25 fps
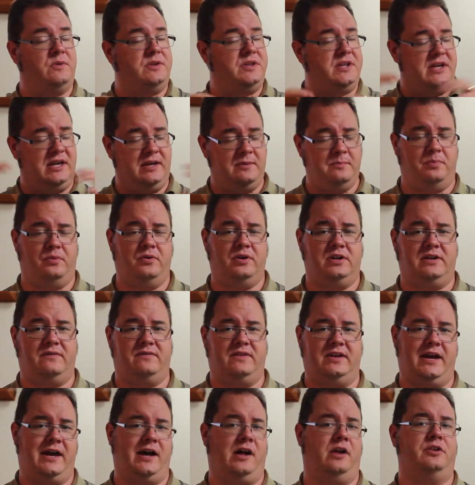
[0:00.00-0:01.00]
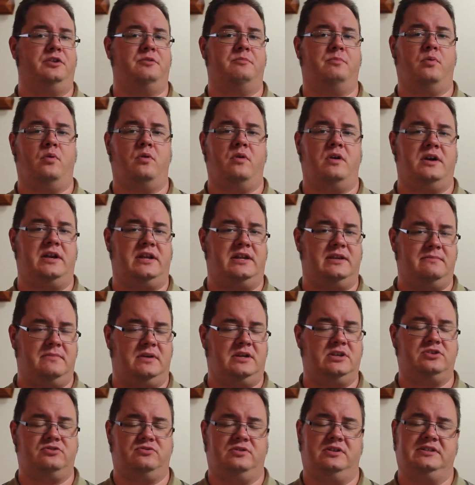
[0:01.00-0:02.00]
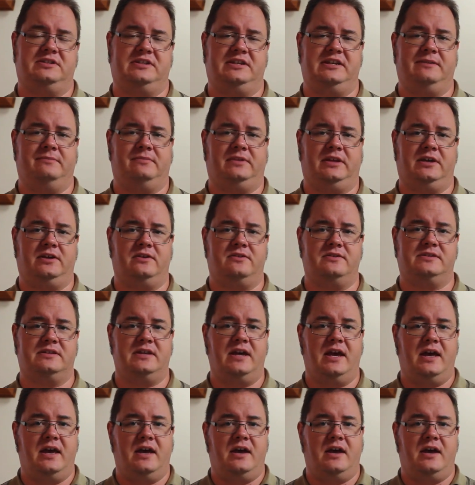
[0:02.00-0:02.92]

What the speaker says: with the input of the elder board and the ministry team leaders.